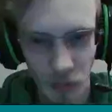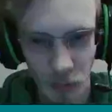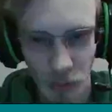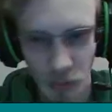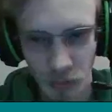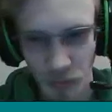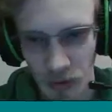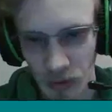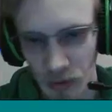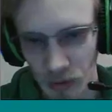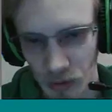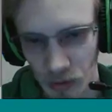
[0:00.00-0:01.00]
Boop.
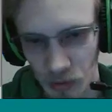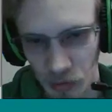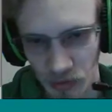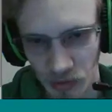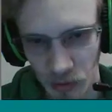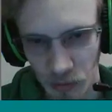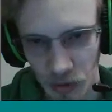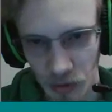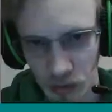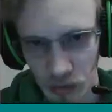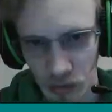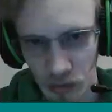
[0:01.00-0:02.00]
Ooh, it's saving
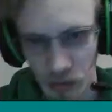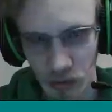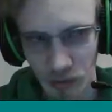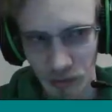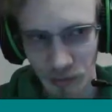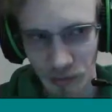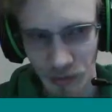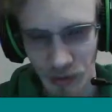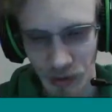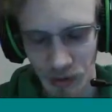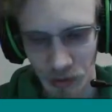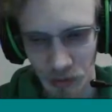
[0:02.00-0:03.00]
it. That's nice.
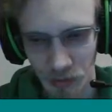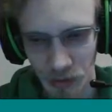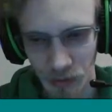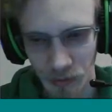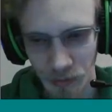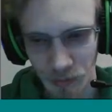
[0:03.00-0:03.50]
How to save.